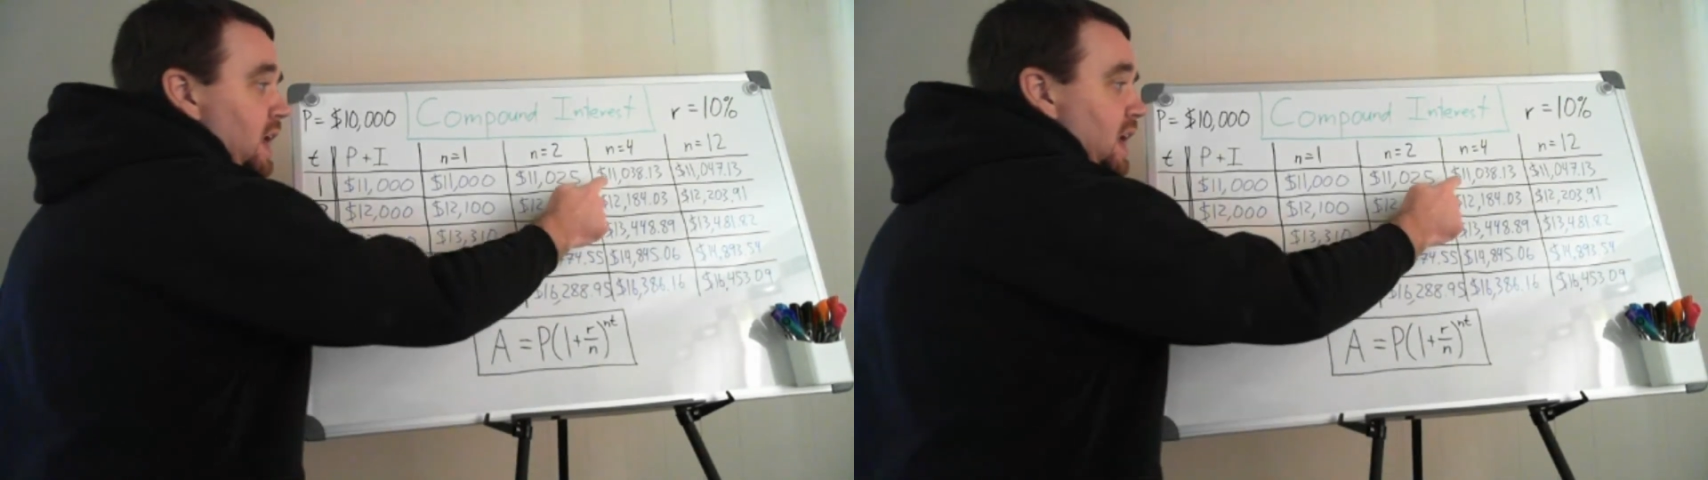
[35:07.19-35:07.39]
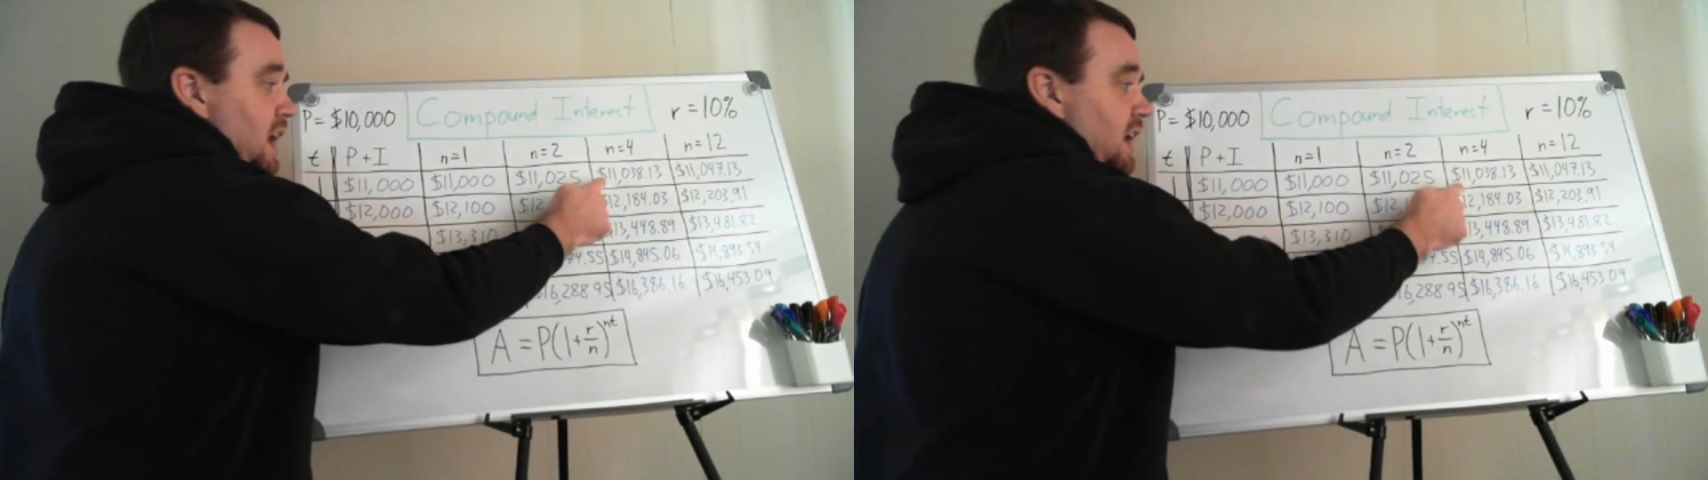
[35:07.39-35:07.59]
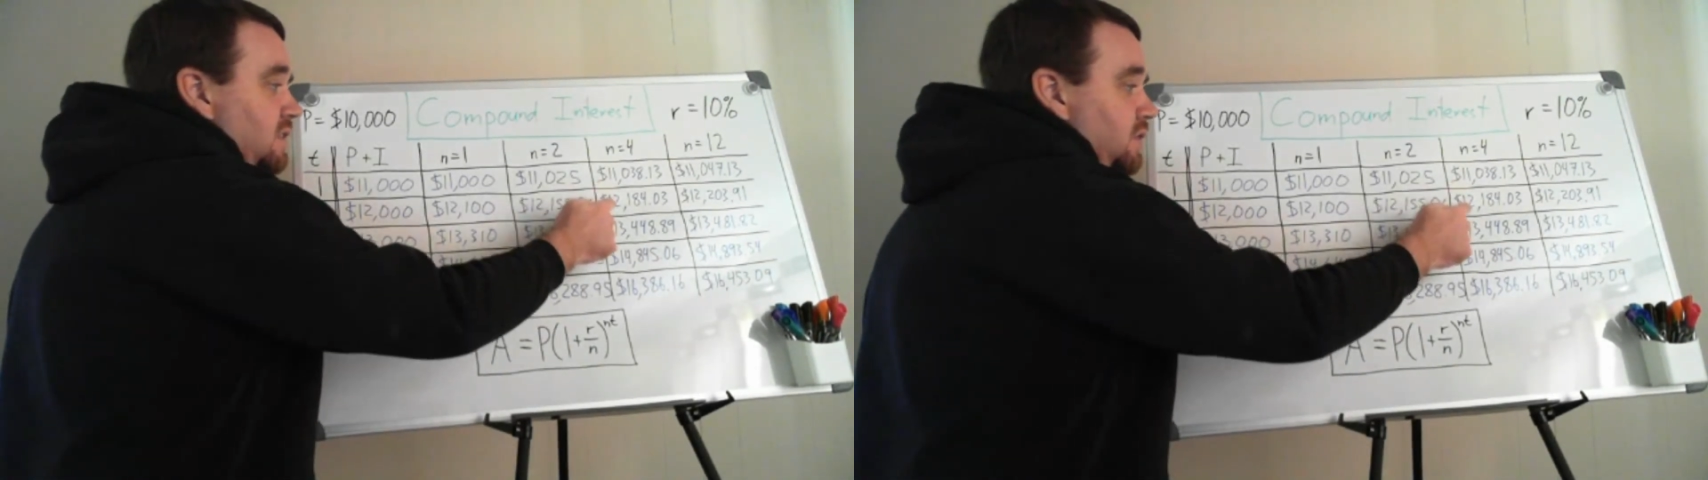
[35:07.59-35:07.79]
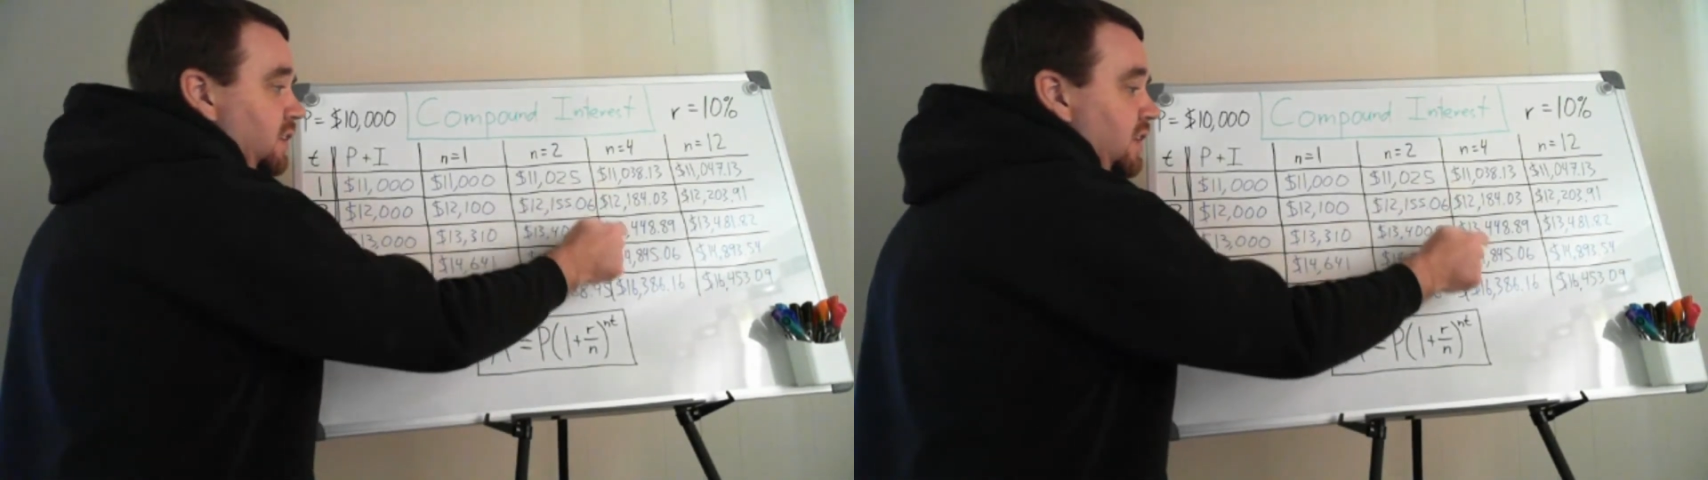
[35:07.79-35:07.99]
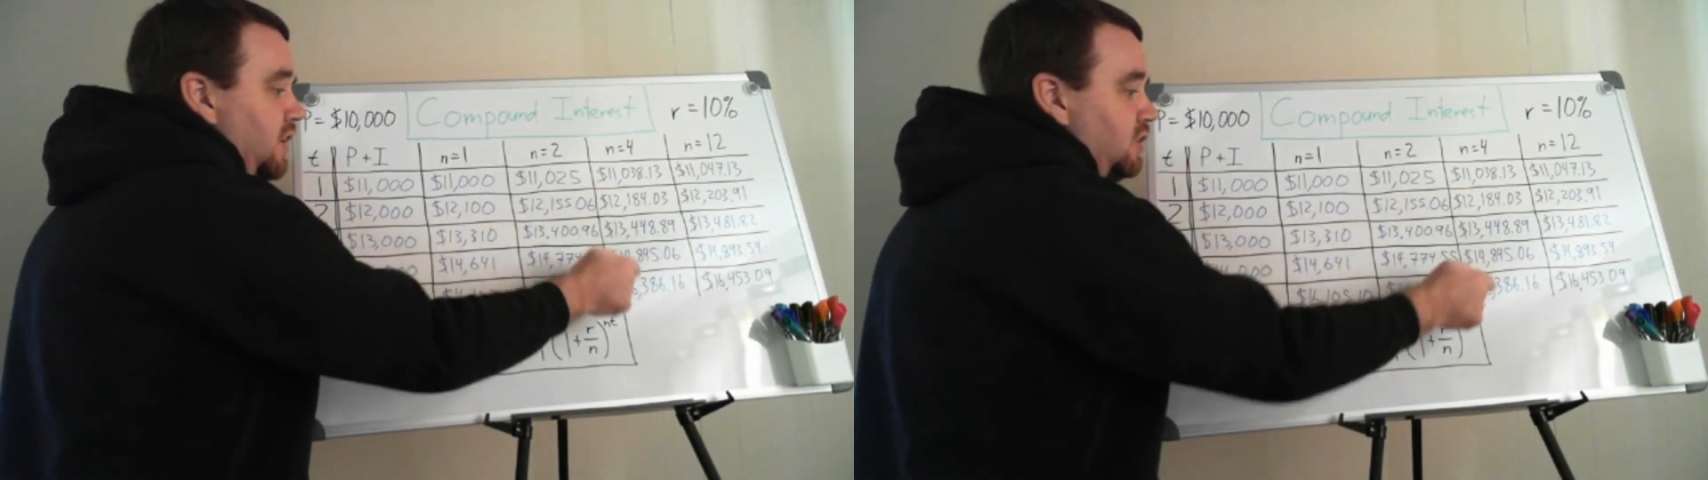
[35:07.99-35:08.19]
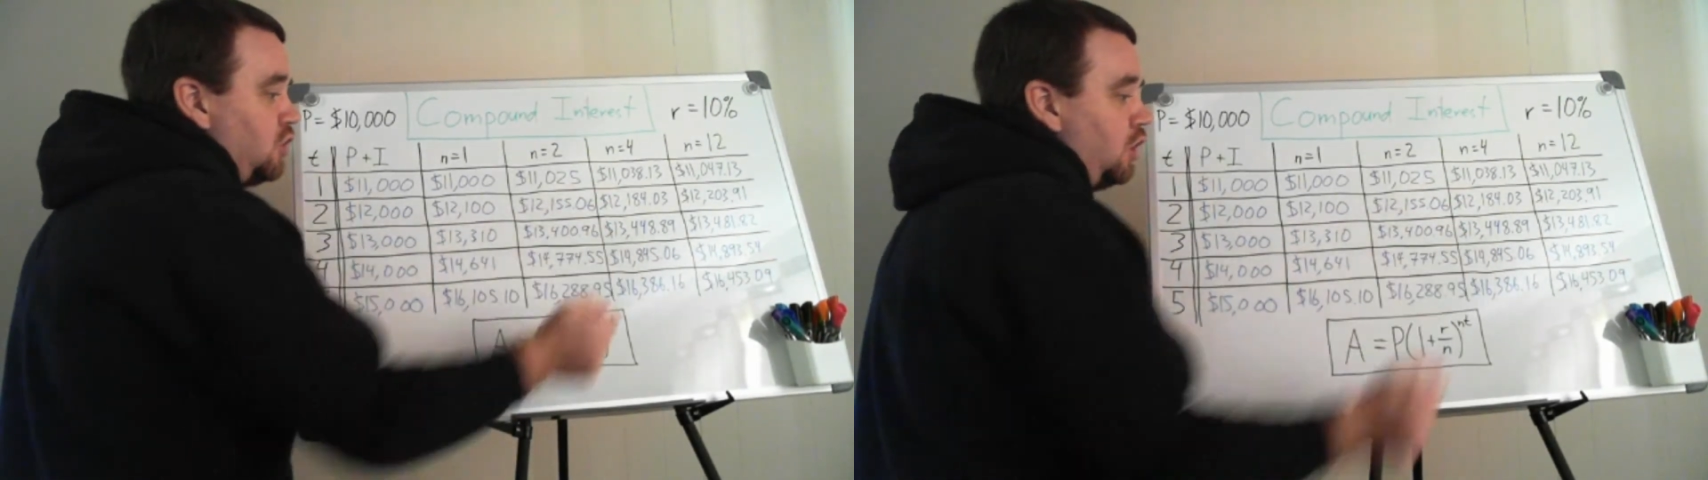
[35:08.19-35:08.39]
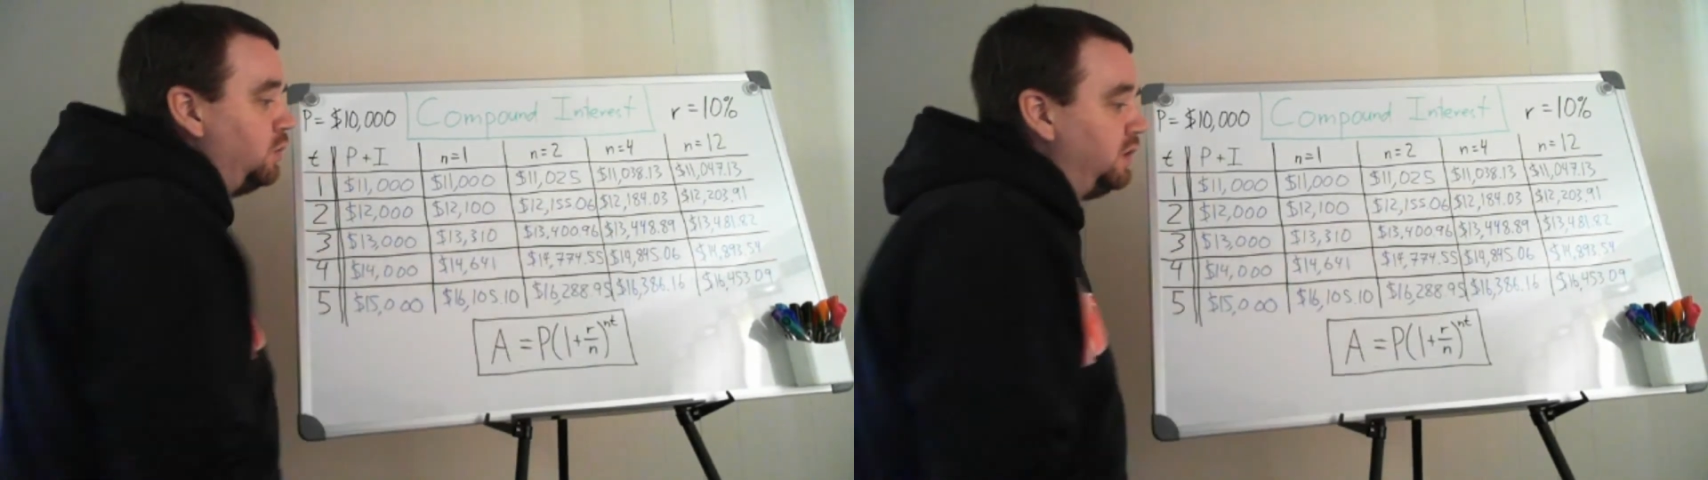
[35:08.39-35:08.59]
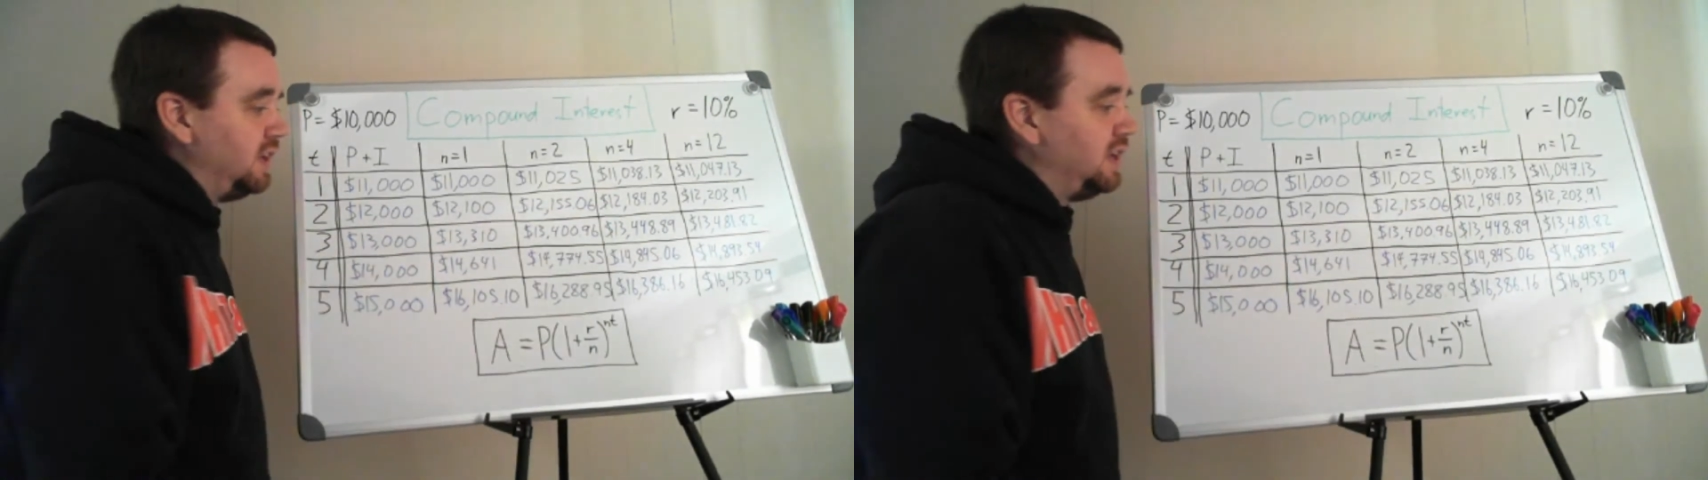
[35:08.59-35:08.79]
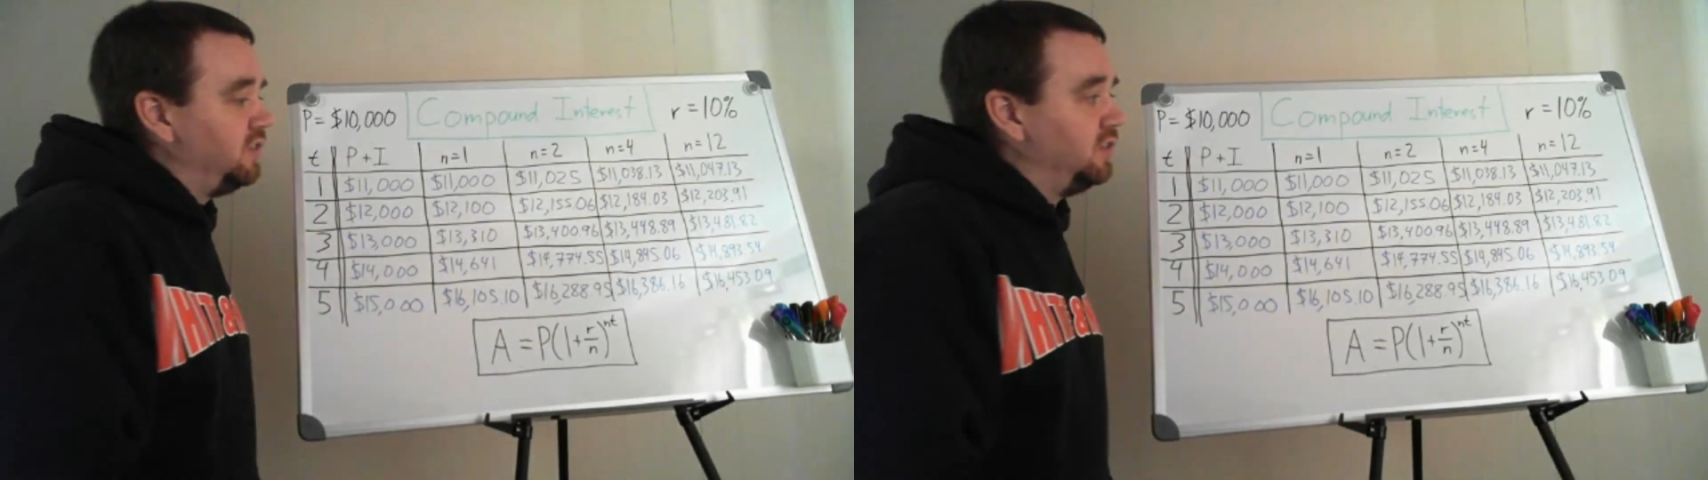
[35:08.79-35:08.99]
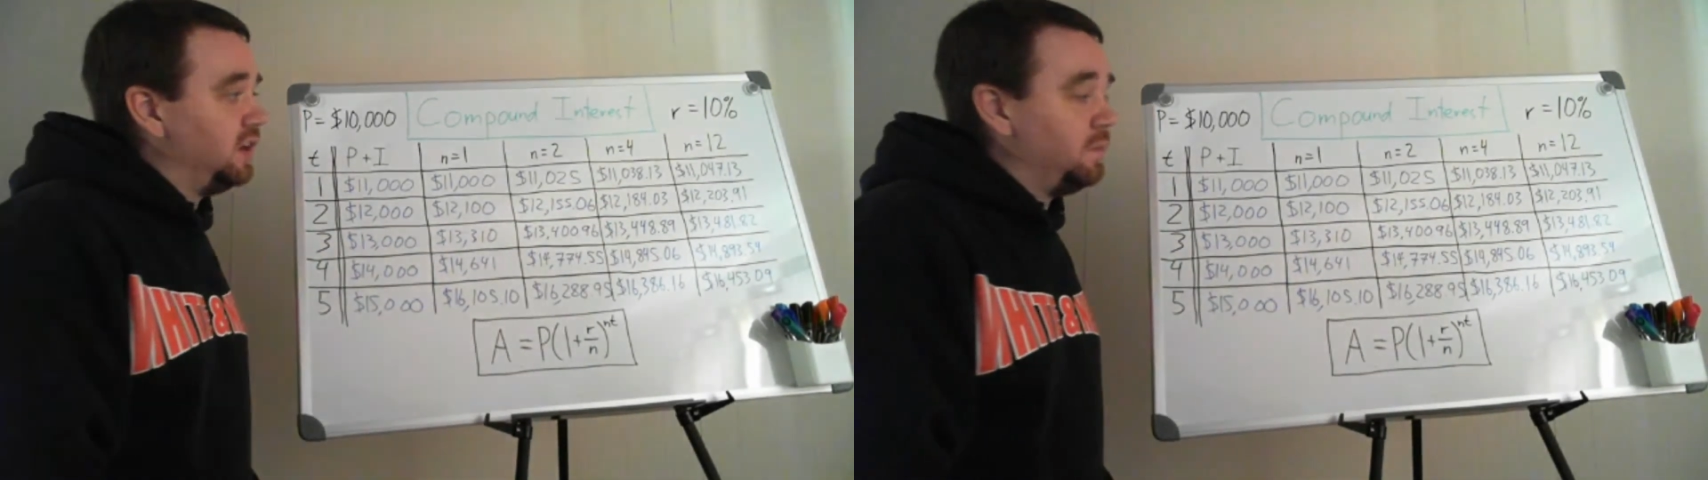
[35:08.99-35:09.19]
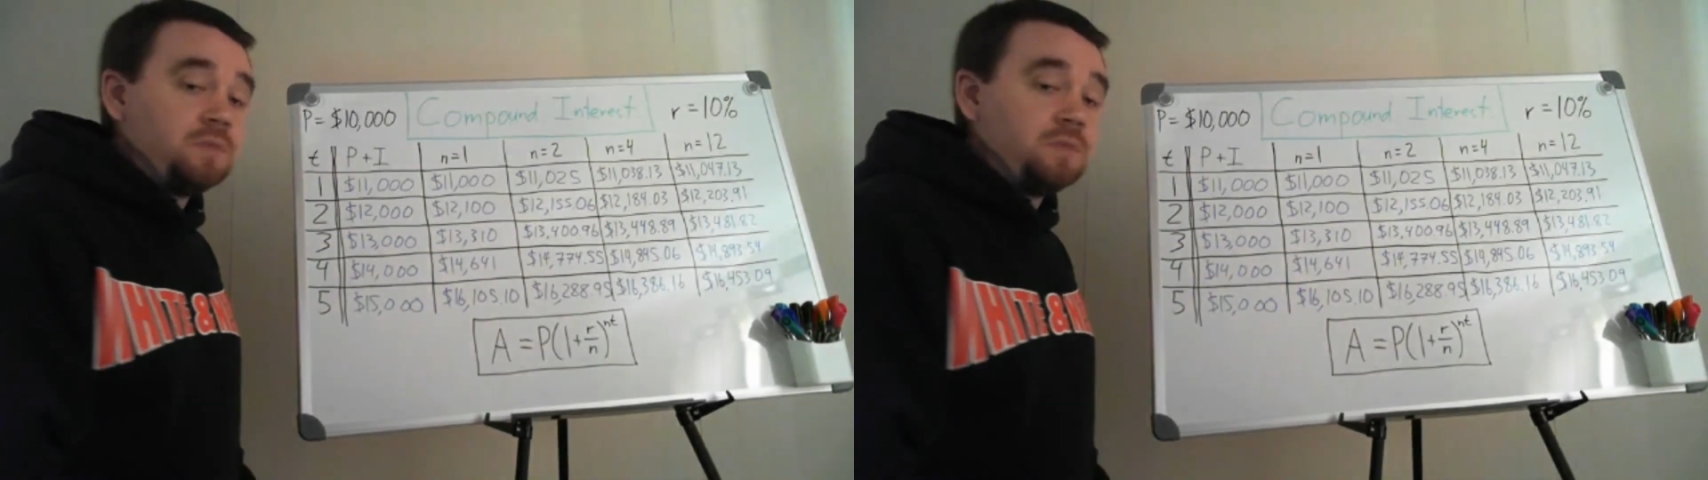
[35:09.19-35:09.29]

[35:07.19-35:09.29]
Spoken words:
and I can fill in that chart really easily.